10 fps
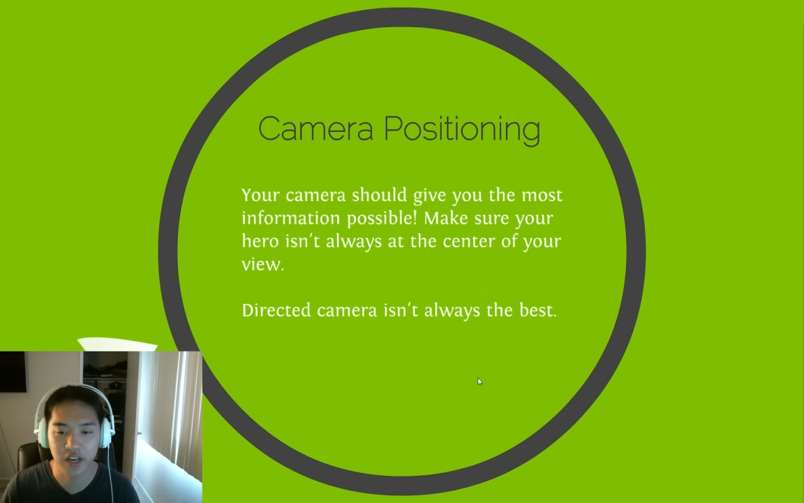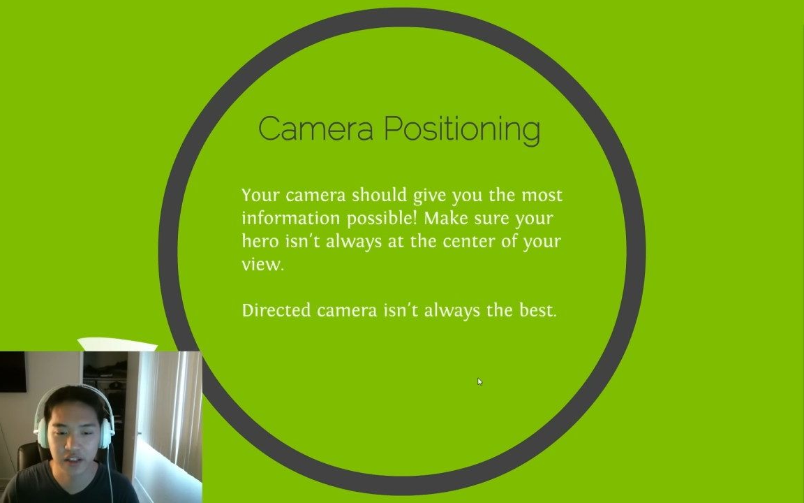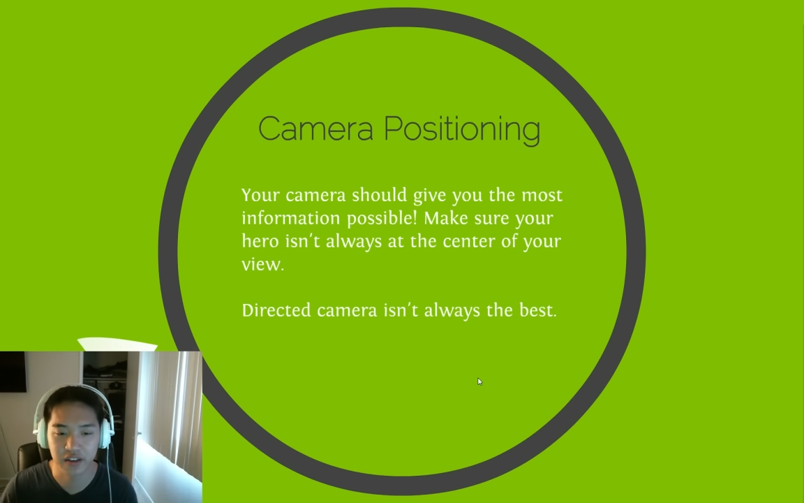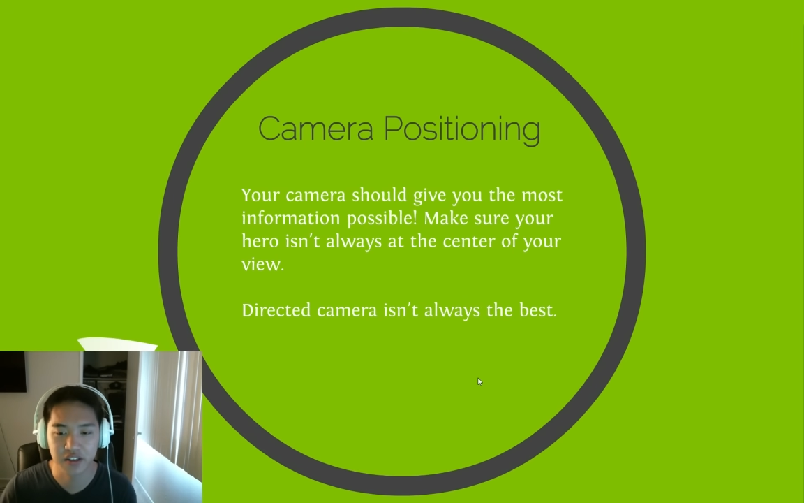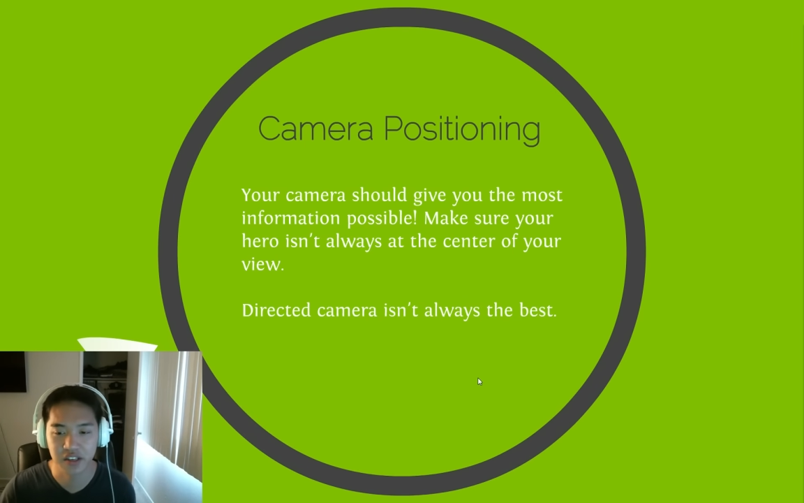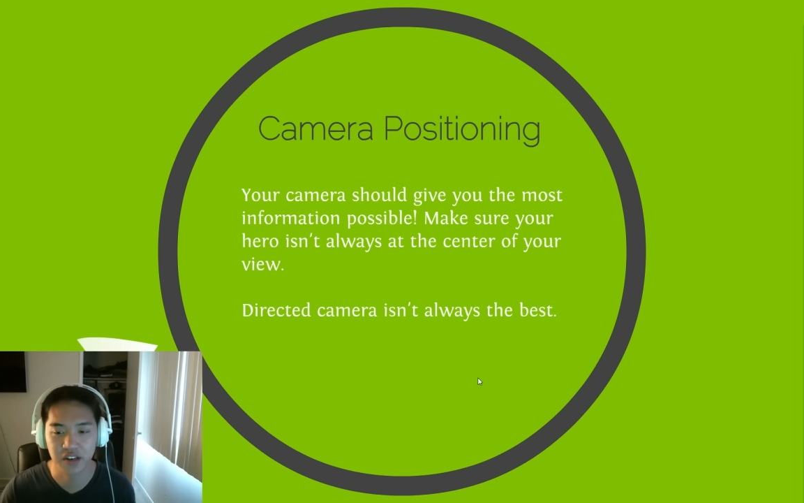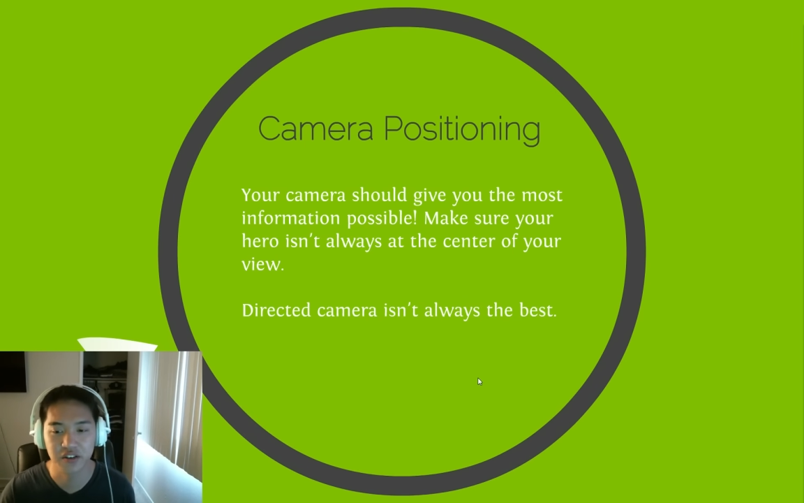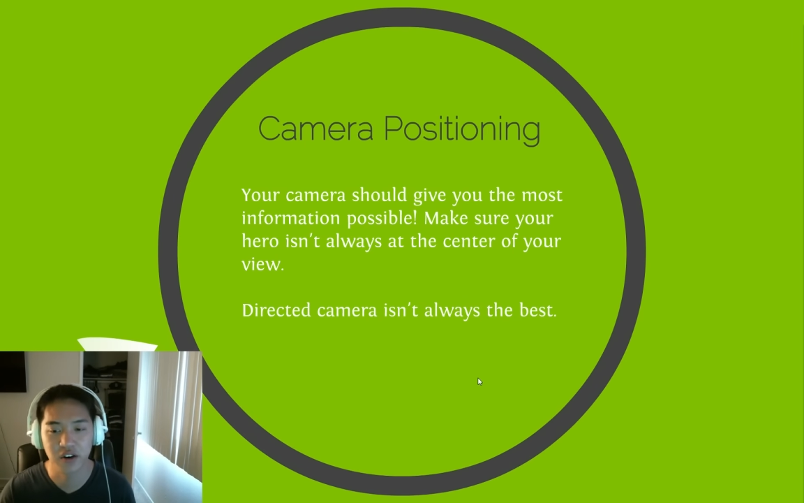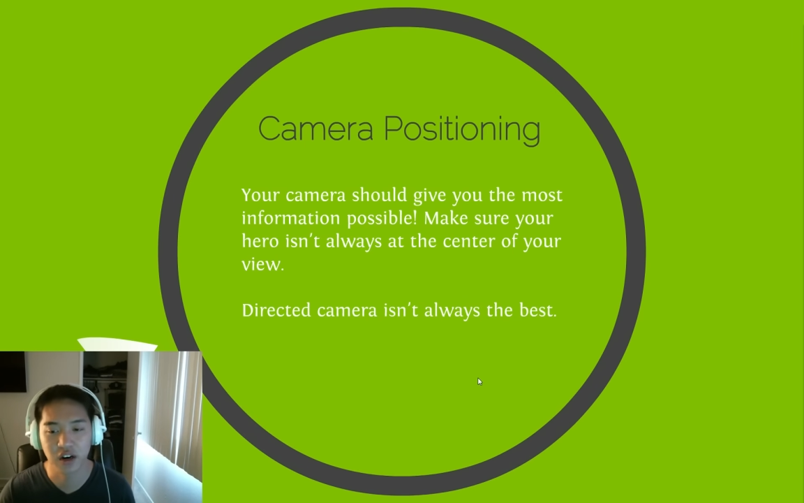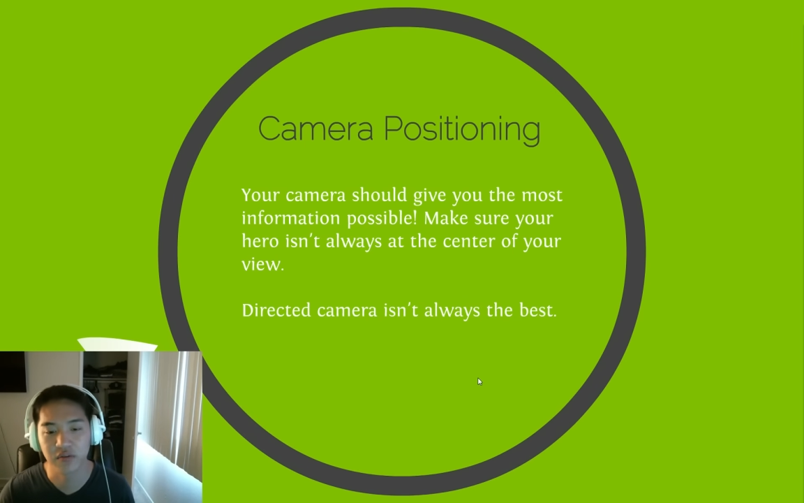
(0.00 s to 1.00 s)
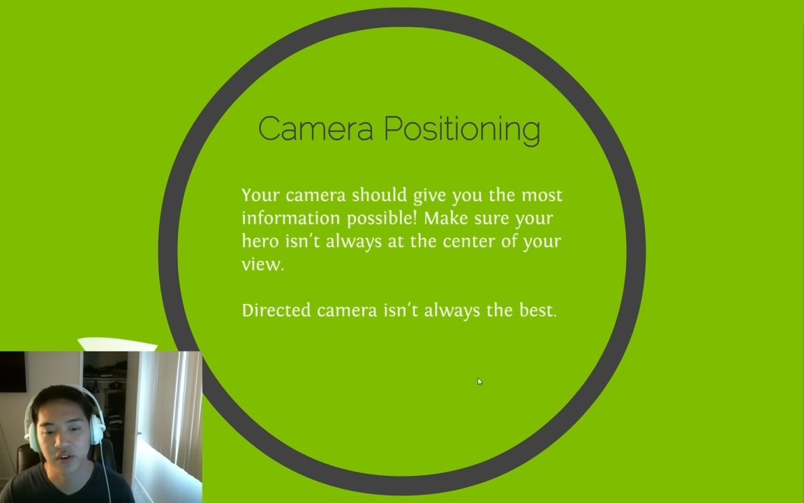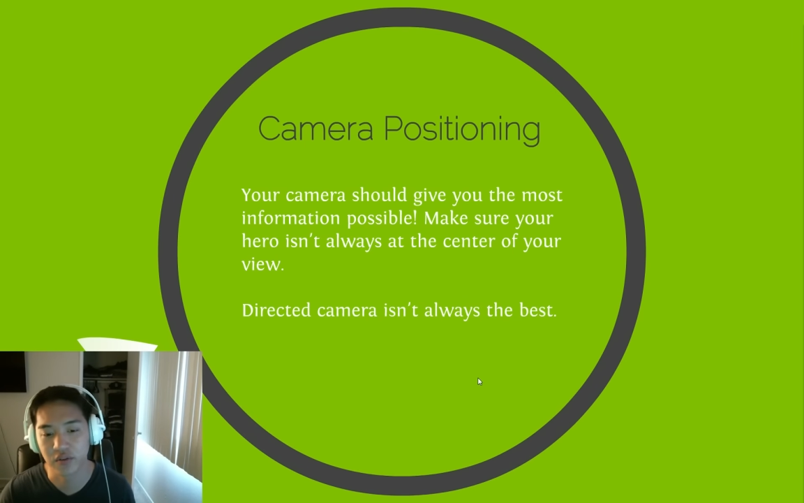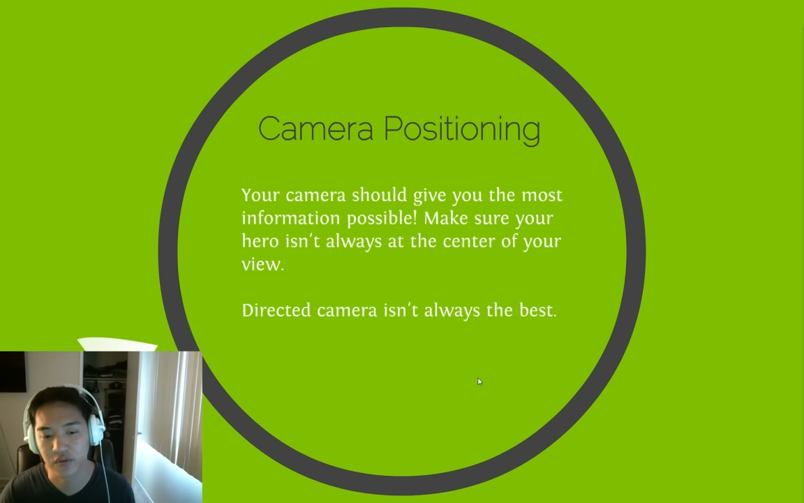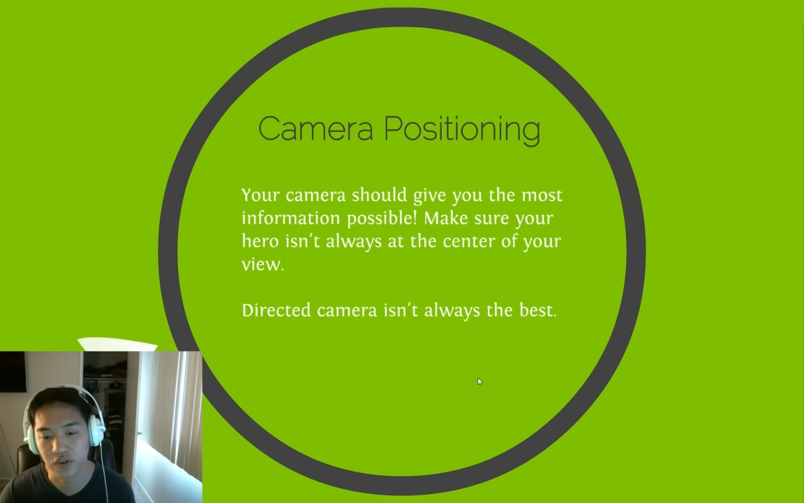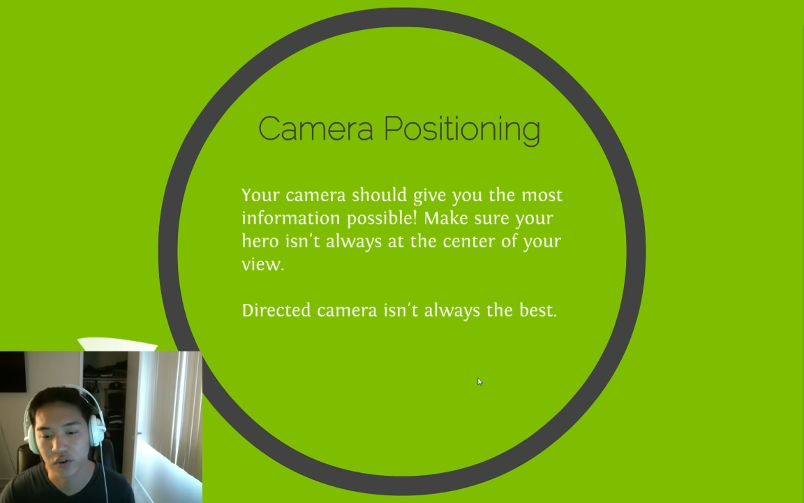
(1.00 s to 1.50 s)
at the center of
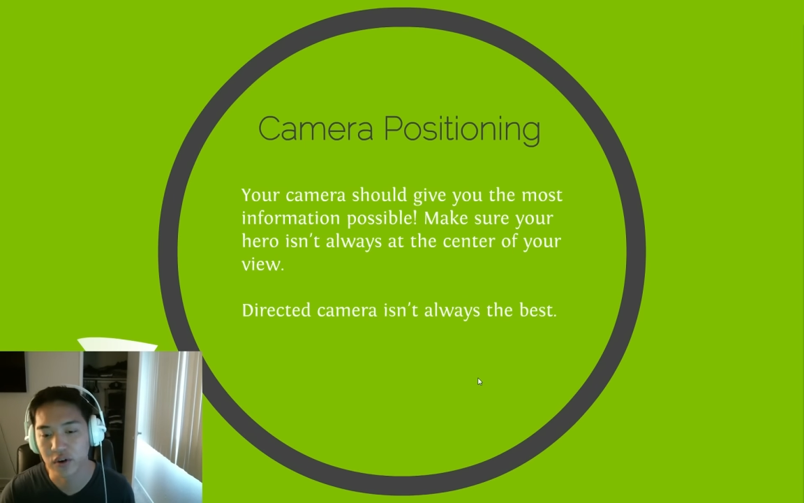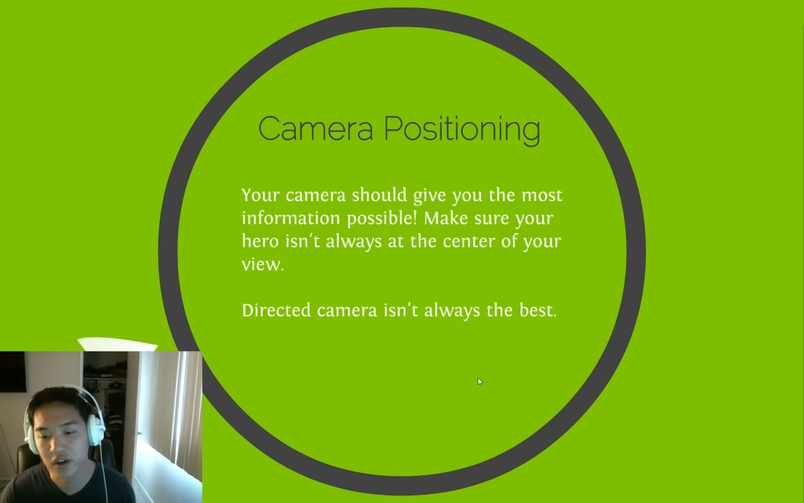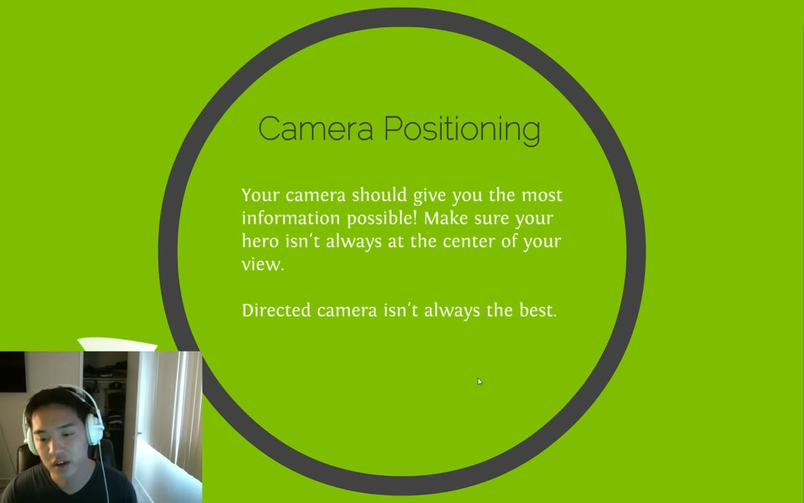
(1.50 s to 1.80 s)
your view.